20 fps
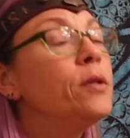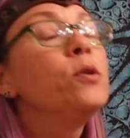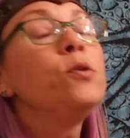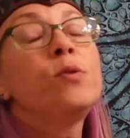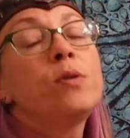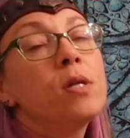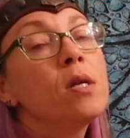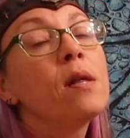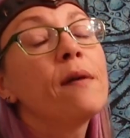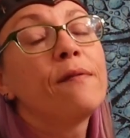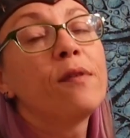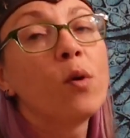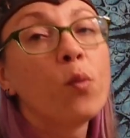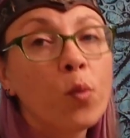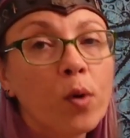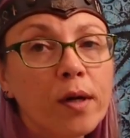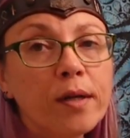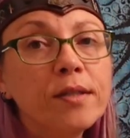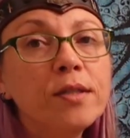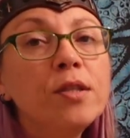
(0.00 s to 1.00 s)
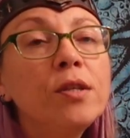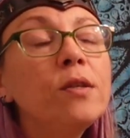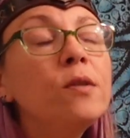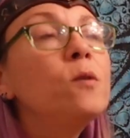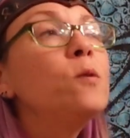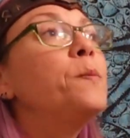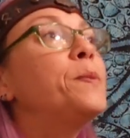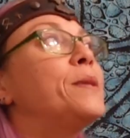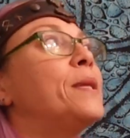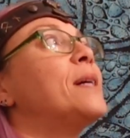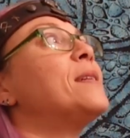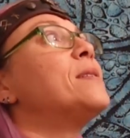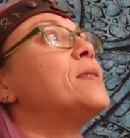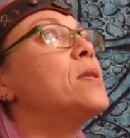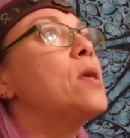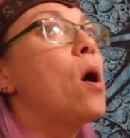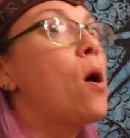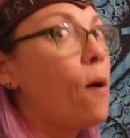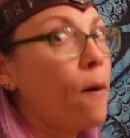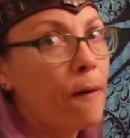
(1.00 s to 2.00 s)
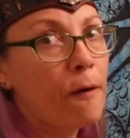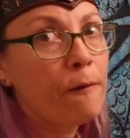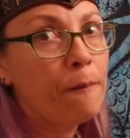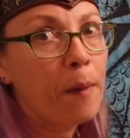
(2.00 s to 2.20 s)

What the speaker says: You still have the work to do, but that's the hard